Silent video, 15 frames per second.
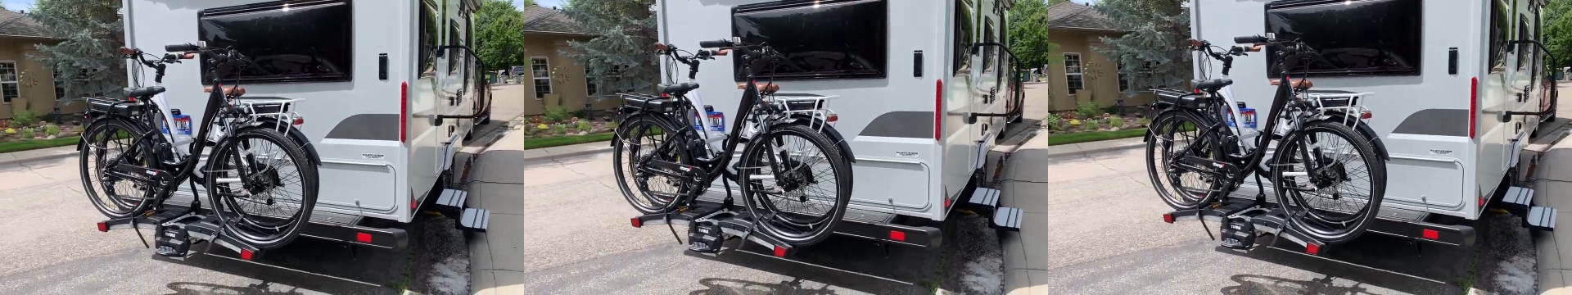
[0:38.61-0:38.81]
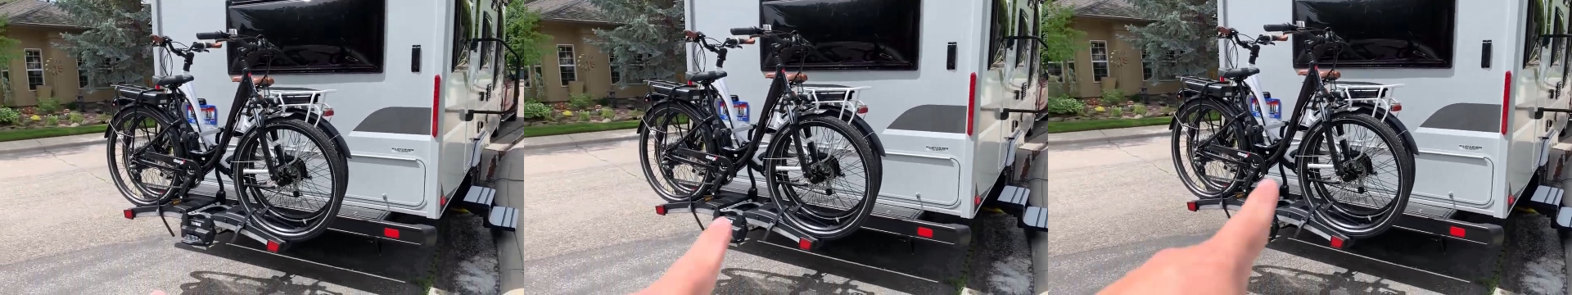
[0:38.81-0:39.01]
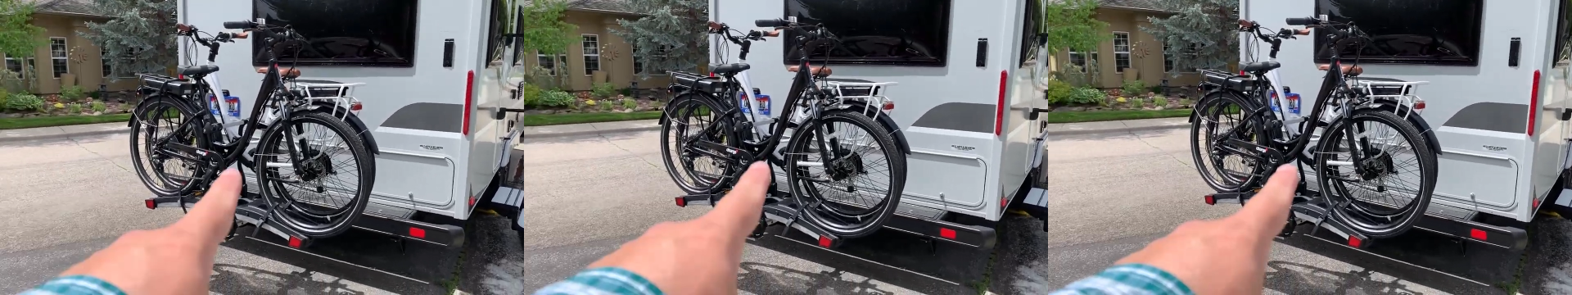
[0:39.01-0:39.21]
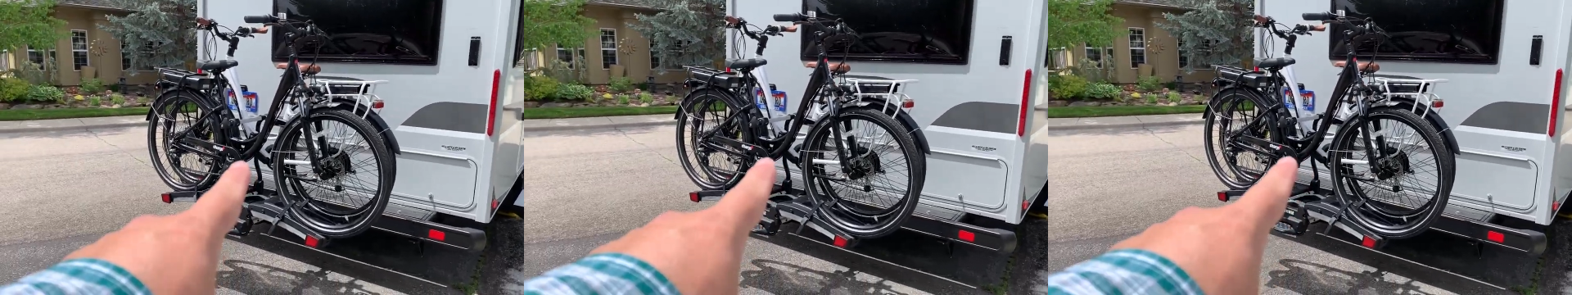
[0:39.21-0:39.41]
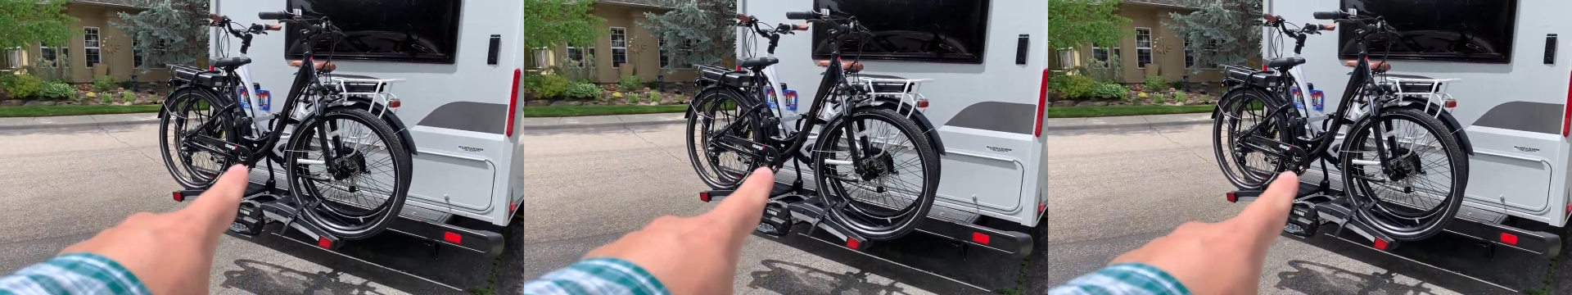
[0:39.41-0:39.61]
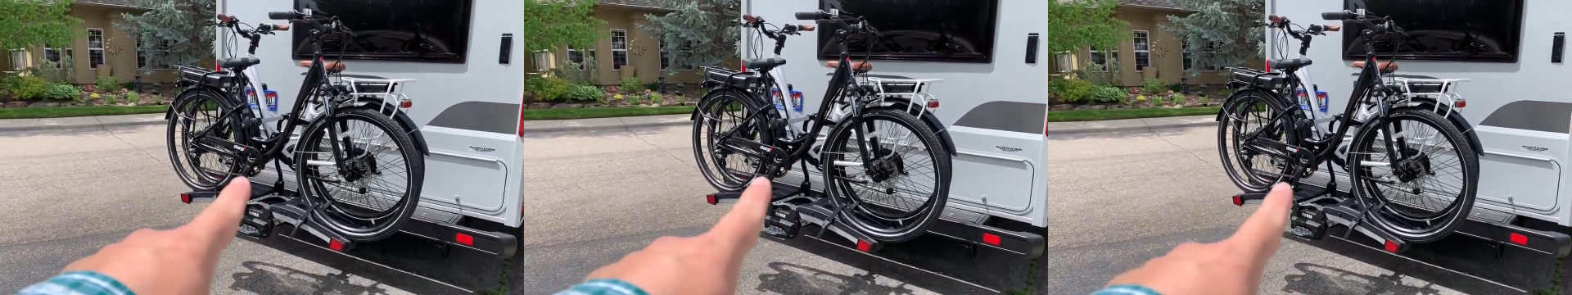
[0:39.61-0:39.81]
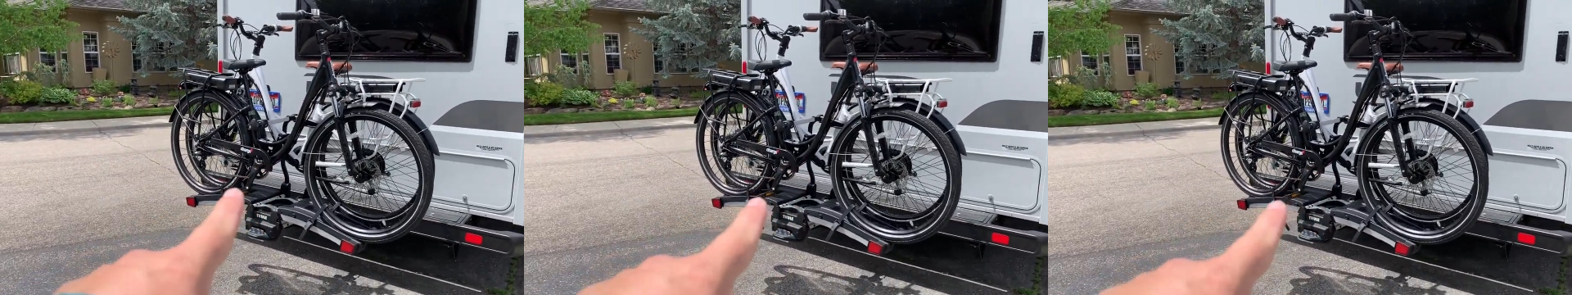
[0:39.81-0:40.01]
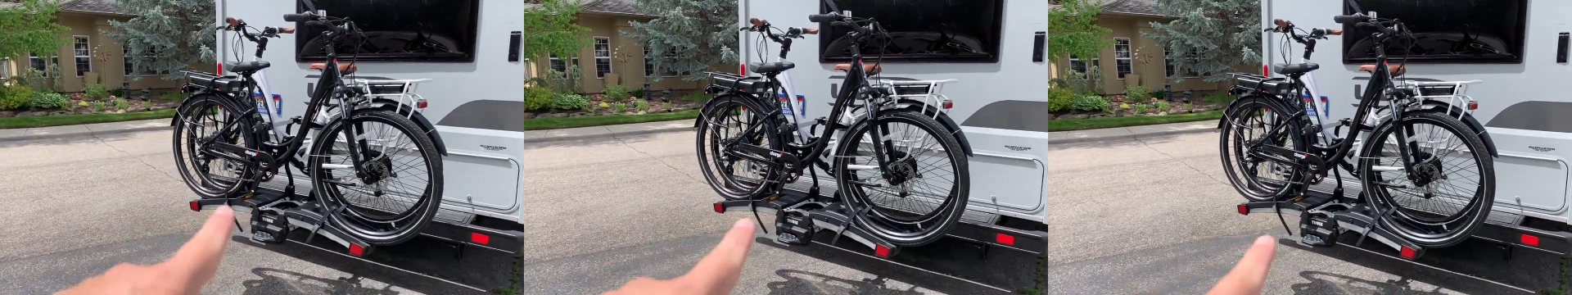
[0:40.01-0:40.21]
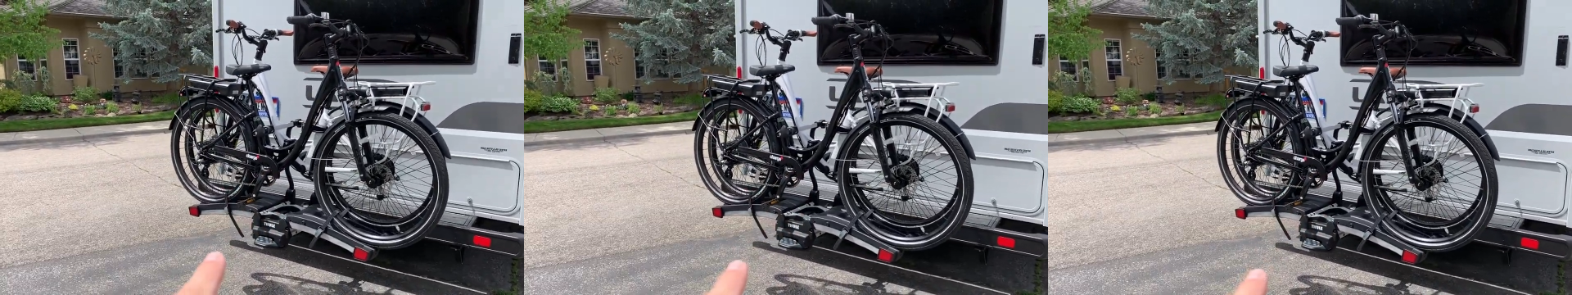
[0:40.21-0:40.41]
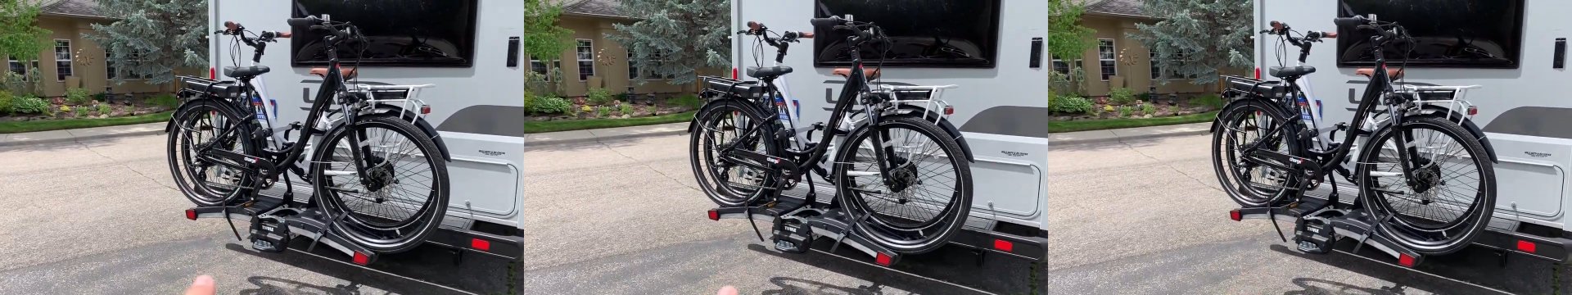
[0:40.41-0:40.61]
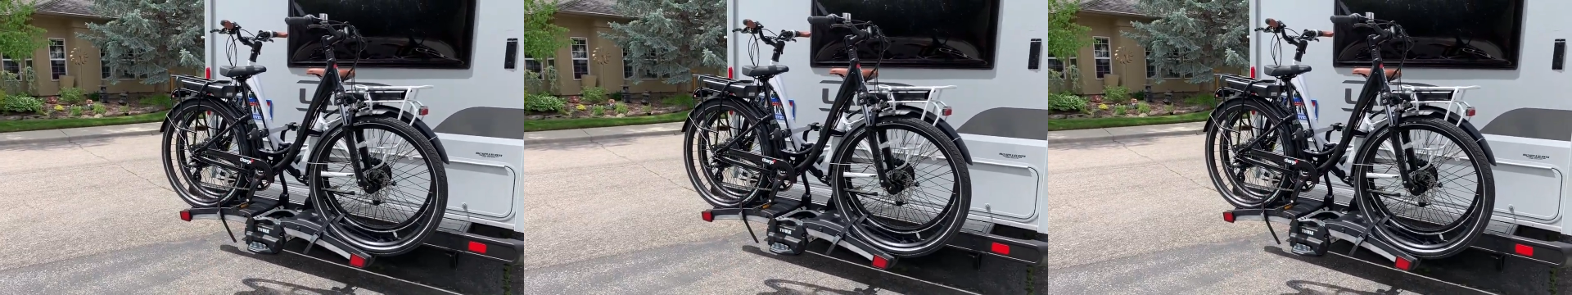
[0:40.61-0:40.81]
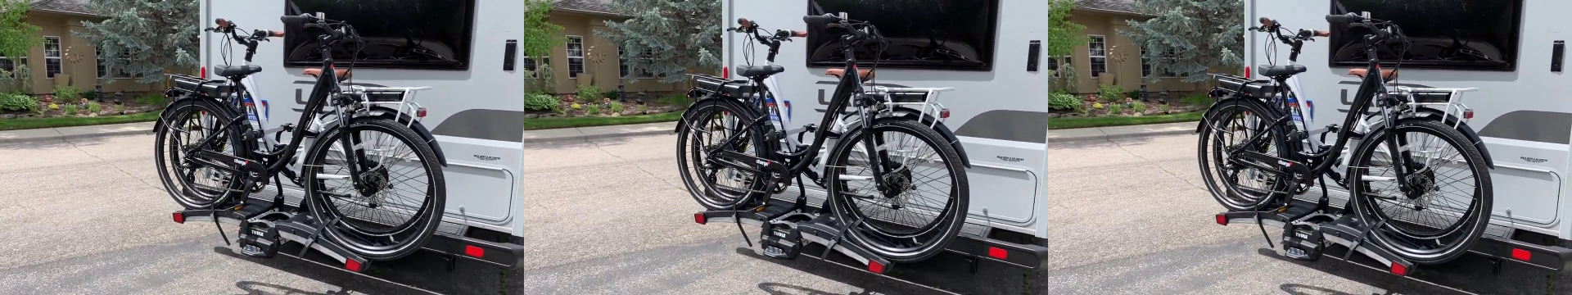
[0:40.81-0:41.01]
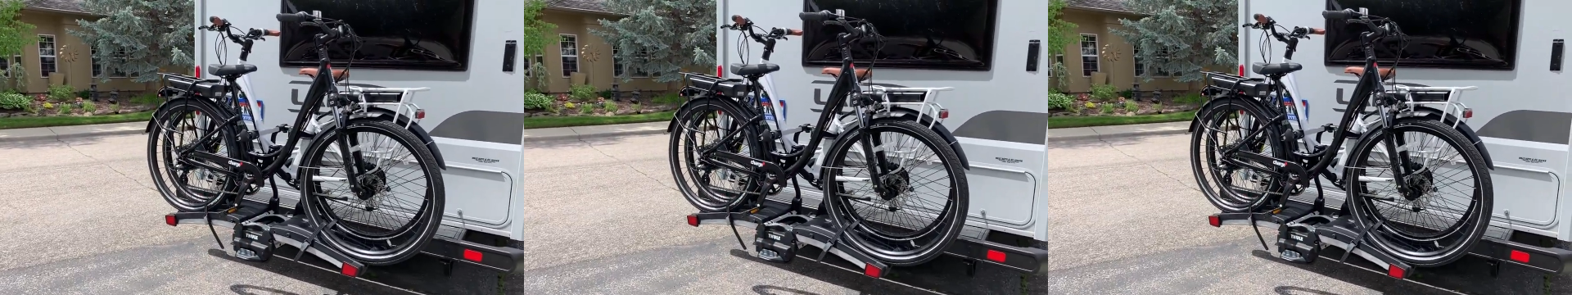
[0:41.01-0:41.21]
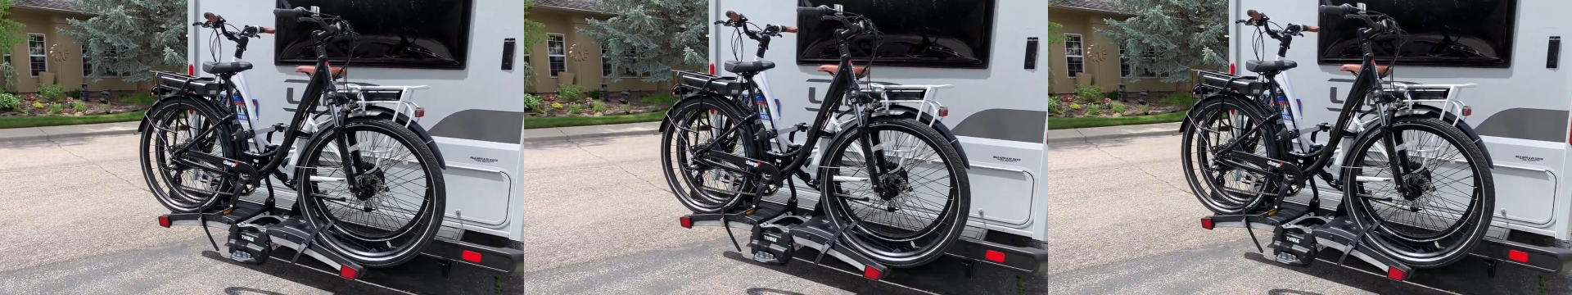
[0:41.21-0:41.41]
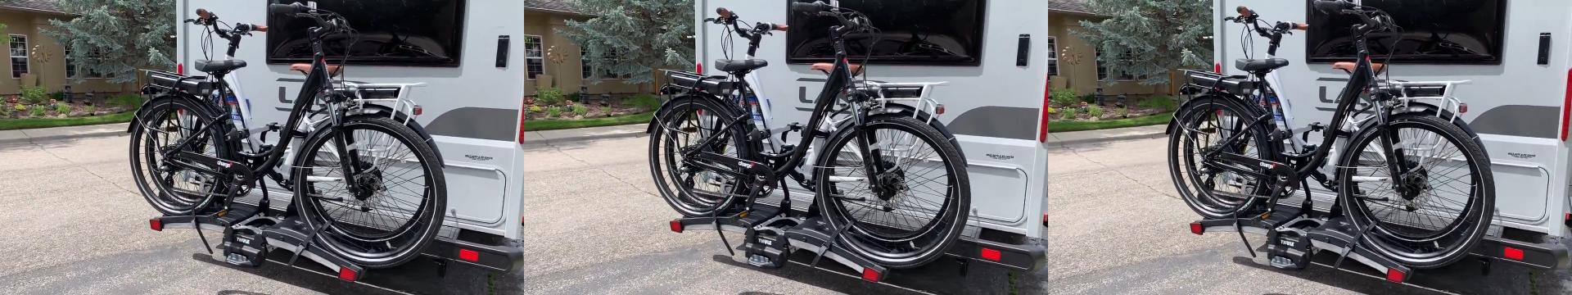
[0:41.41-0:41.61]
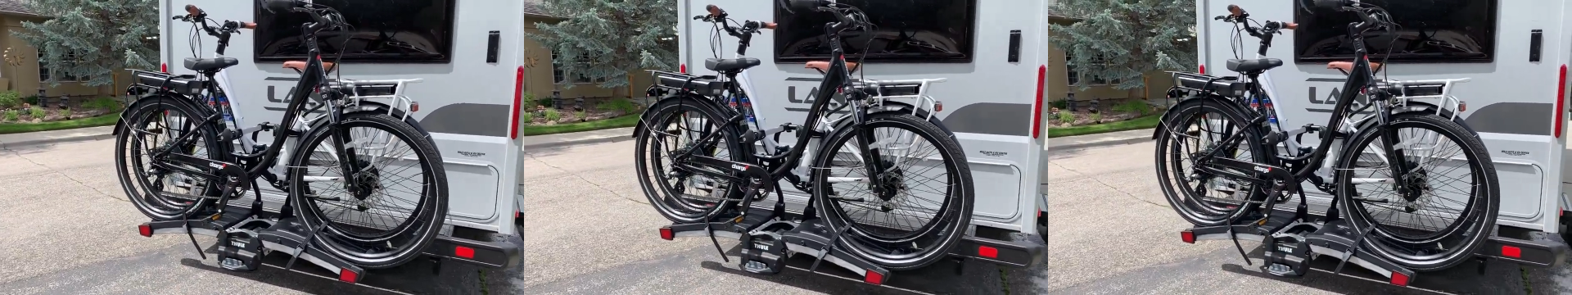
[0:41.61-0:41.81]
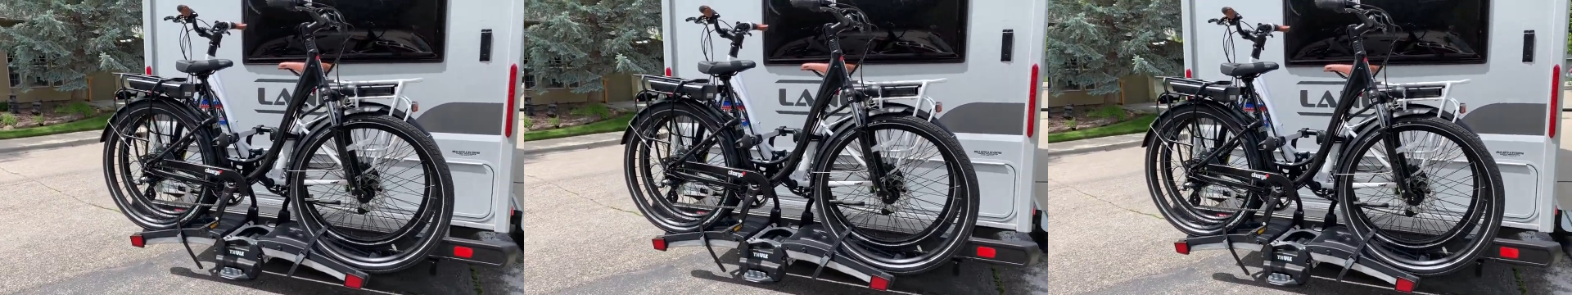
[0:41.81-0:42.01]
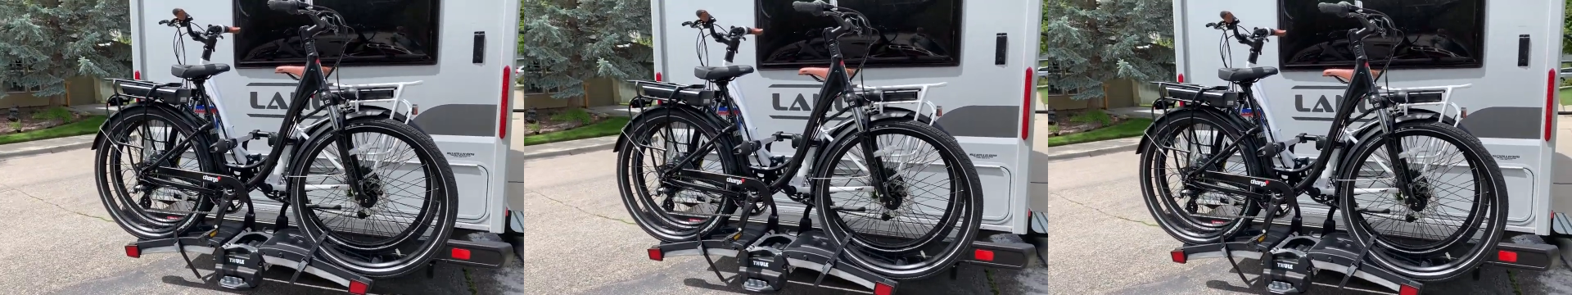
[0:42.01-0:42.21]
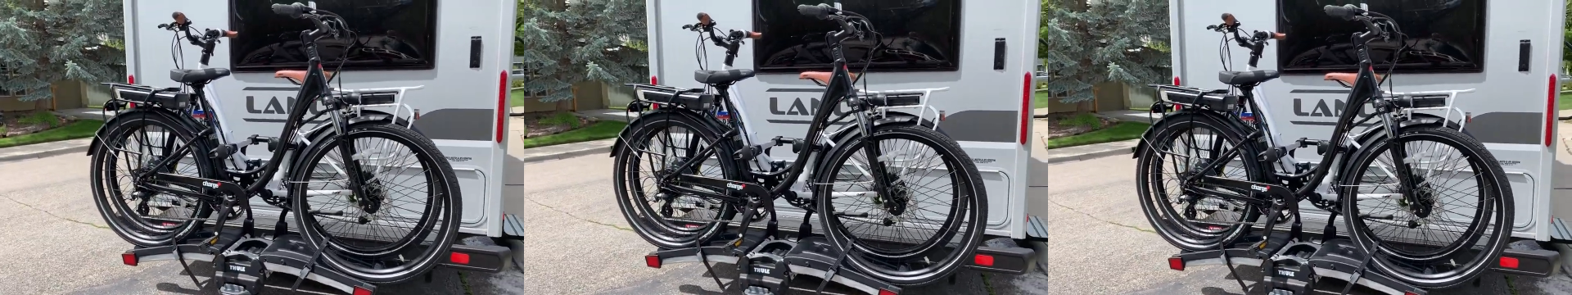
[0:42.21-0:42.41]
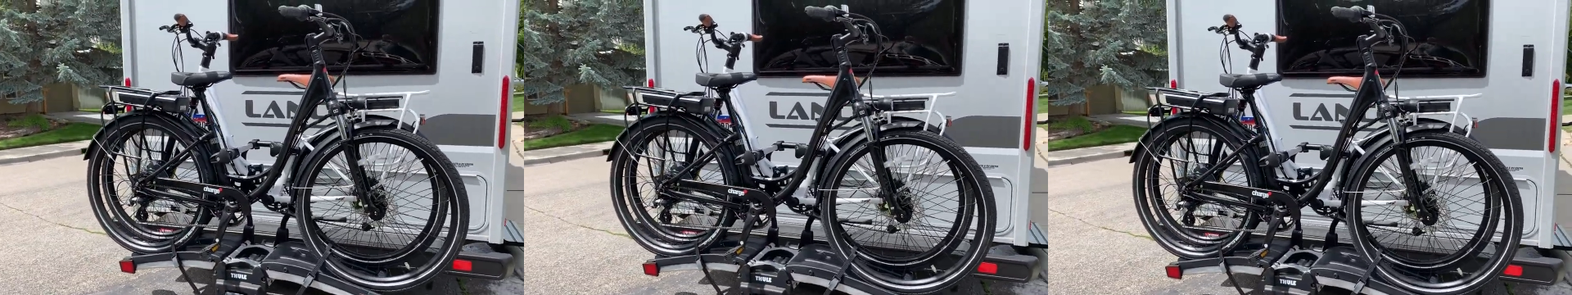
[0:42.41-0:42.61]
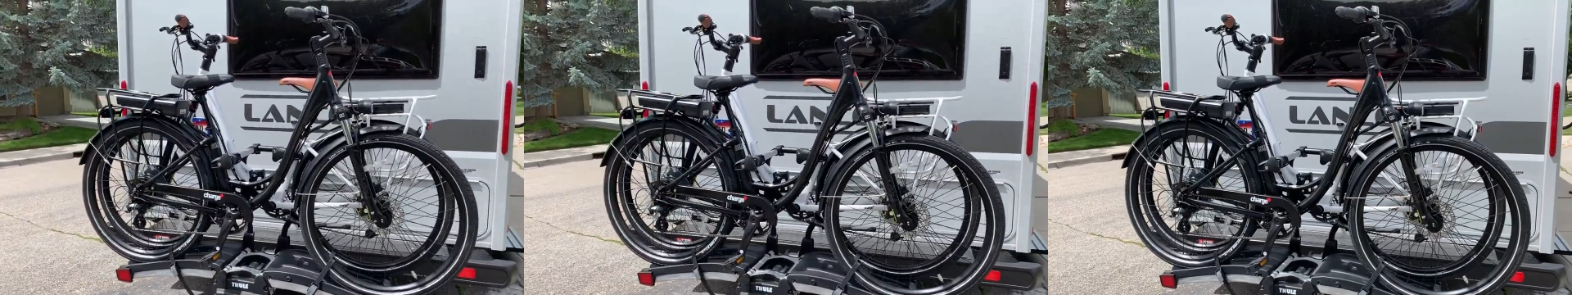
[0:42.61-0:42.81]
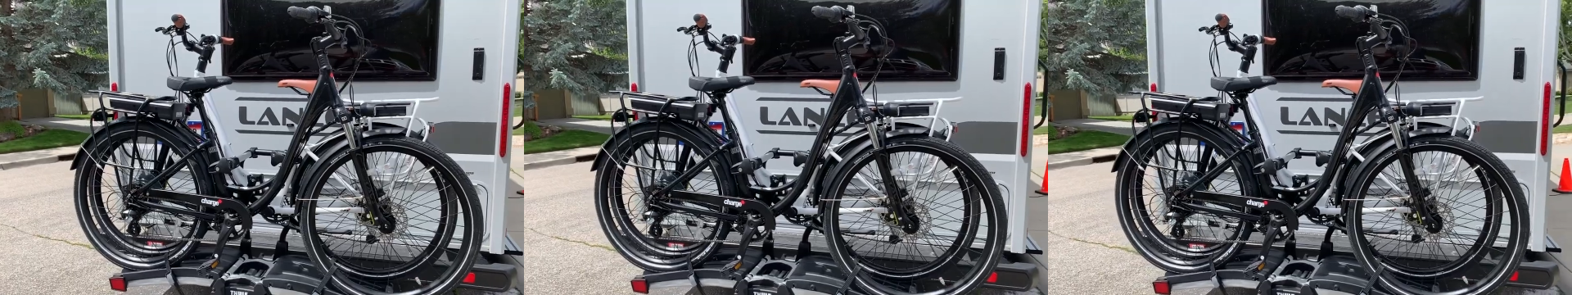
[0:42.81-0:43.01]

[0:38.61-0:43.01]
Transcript: No face is visible, so there are no lips to read.